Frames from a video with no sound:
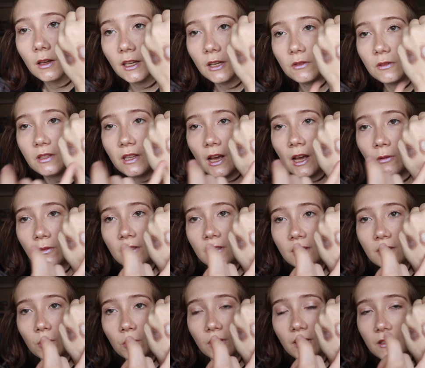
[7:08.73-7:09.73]
you see how
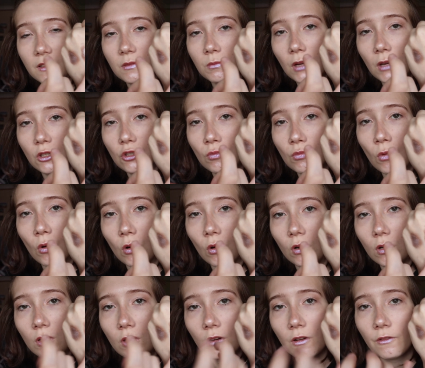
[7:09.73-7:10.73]
this one is much
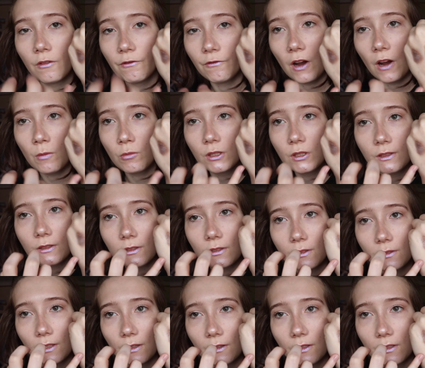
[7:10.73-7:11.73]
more vibrant
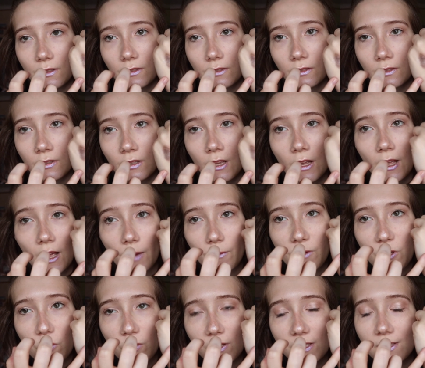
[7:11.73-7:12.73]
than this? I
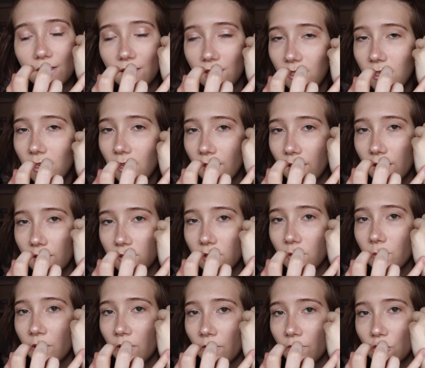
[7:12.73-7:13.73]
mean, you can see that there's
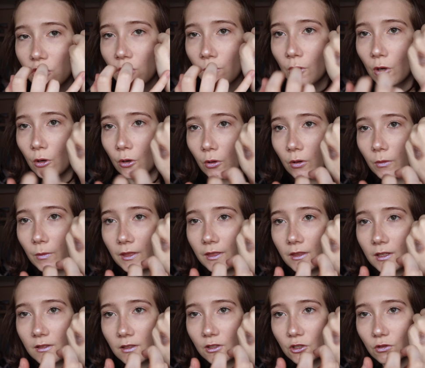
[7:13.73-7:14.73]
a bit of a shimmer going on, but
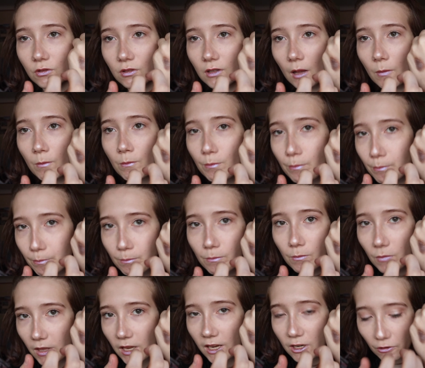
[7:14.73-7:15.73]
this is just like
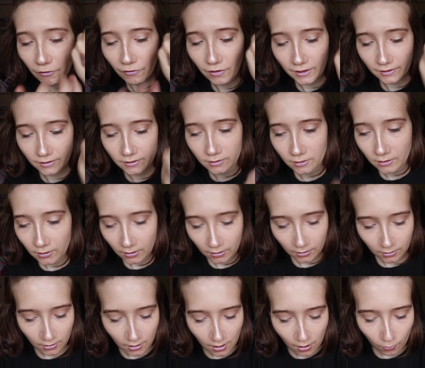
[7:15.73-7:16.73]
in your face.
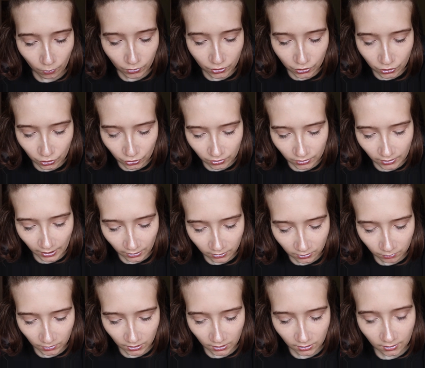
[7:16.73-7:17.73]
Which just
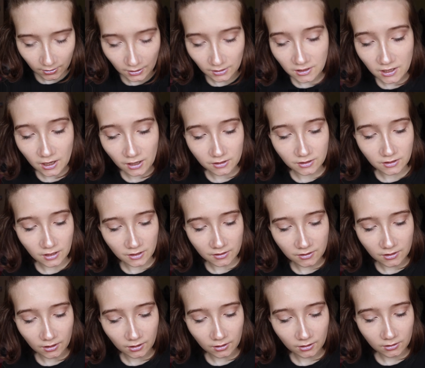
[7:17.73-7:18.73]
tells me that the
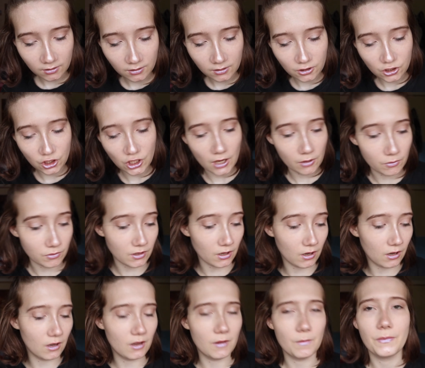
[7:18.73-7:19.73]
Anastasia shadows
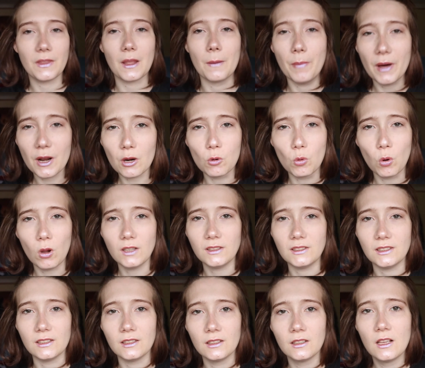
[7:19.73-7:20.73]
are better
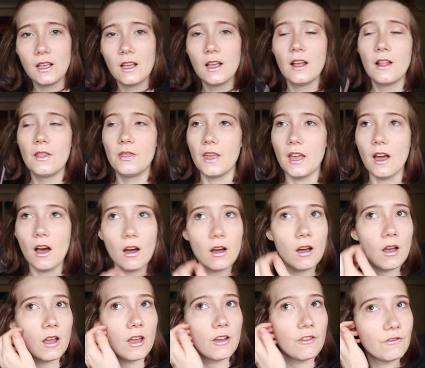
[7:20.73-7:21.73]
quality. They
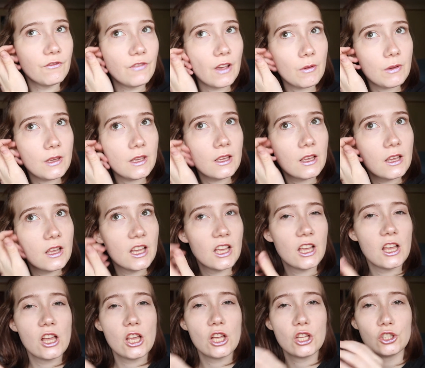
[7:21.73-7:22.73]
are very
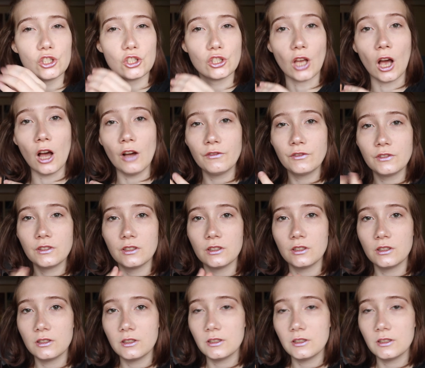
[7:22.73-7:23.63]
soft.